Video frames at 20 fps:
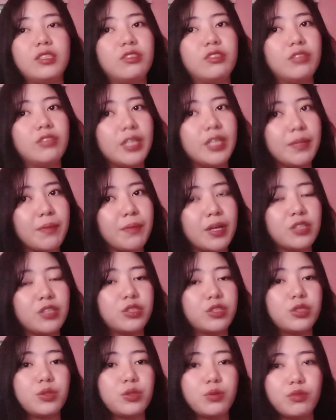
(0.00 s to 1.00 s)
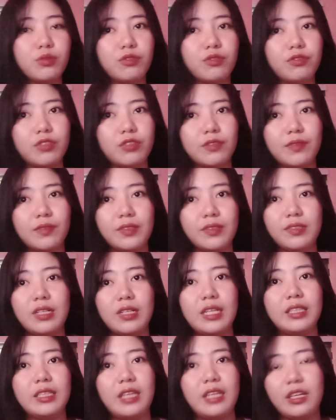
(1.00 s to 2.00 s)
3 major rules for
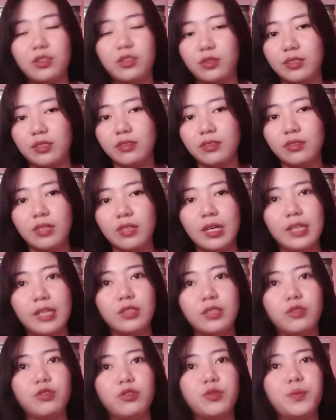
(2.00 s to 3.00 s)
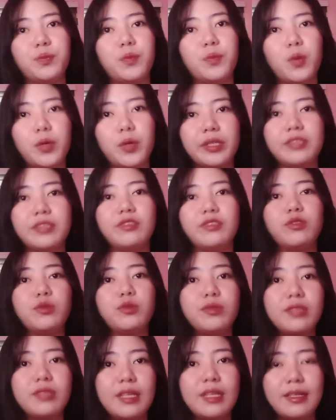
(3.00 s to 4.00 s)
facilitators to support
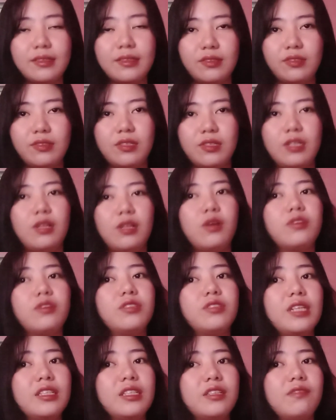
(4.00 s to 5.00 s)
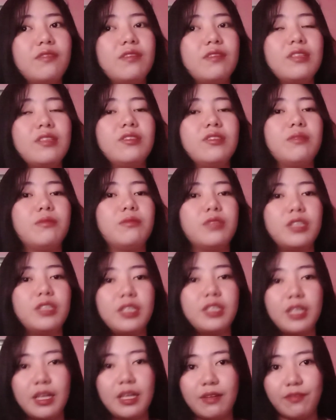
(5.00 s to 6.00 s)
students in constructivism
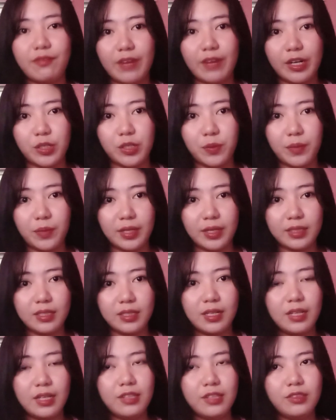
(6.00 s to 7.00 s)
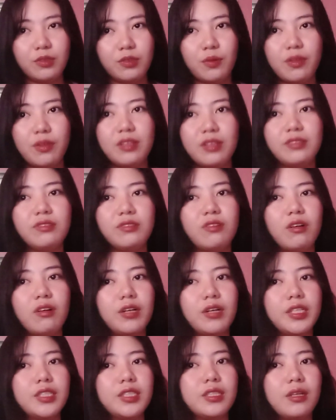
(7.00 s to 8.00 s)
learning environment. So these
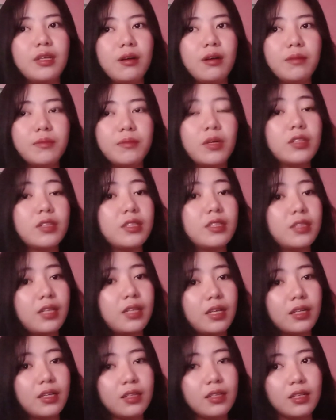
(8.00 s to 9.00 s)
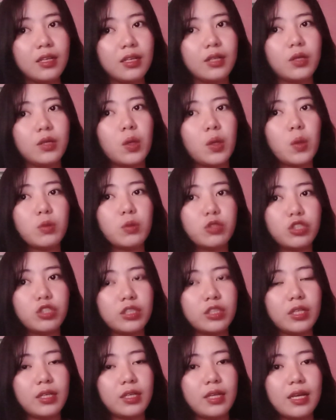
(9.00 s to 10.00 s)
are the modeling,
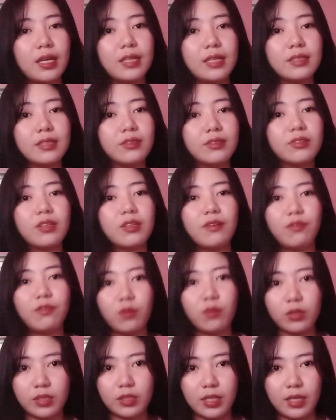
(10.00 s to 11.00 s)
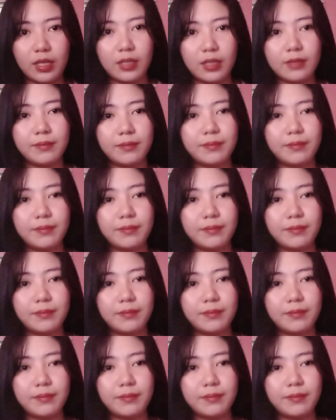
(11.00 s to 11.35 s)
coaching, and scaffolding.